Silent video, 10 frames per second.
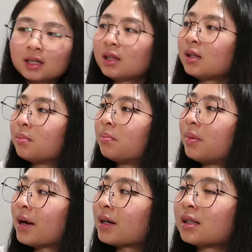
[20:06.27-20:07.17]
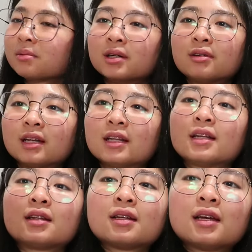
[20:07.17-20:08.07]
in the bag as well, and
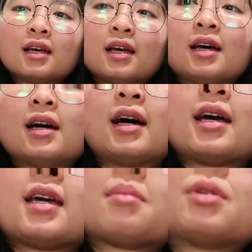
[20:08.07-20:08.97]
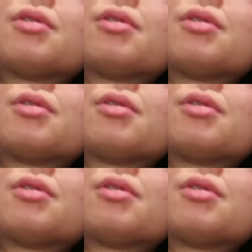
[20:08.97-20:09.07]
then I am